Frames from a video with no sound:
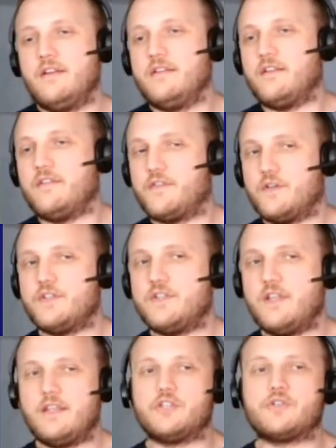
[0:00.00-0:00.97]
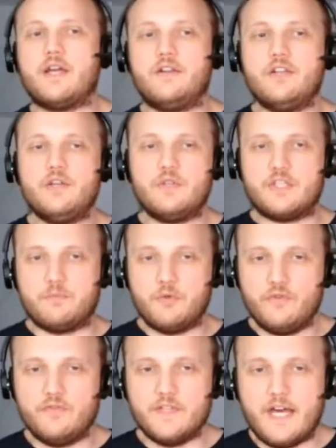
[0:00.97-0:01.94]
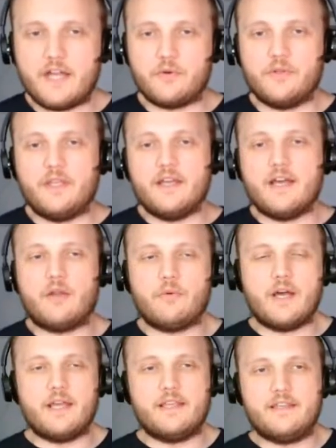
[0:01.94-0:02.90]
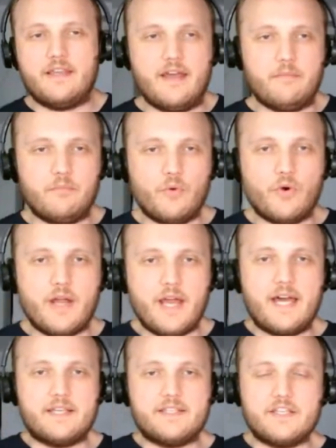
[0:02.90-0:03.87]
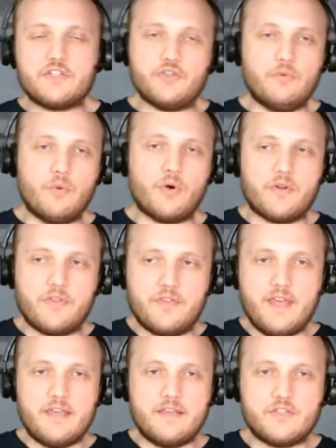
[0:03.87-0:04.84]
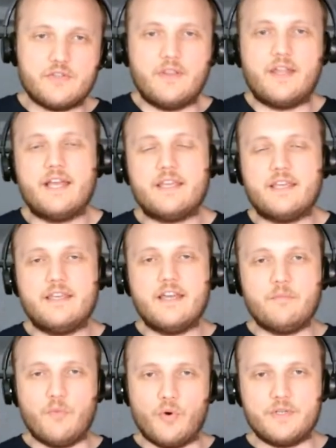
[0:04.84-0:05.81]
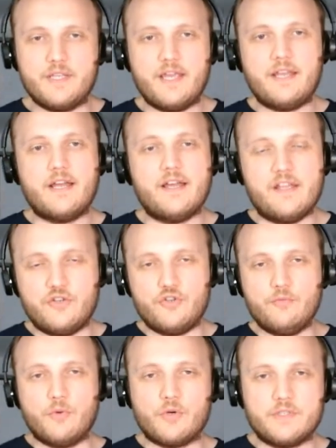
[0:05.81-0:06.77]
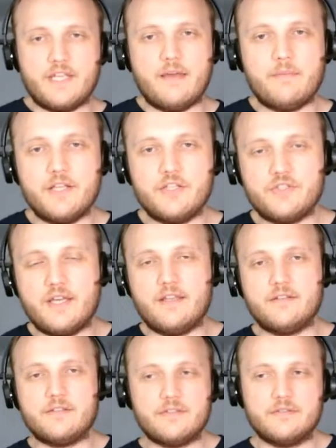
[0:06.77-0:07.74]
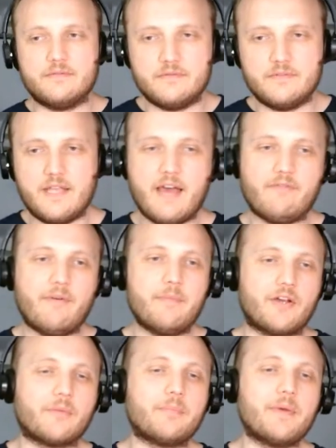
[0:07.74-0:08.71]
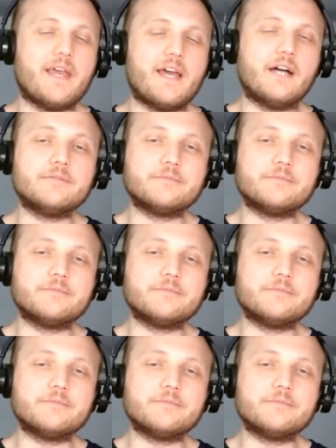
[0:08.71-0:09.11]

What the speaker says: The first thing they try to do is move laterally. How do I get more access to more things so that I can get more data and do more damage and have a bigger payout?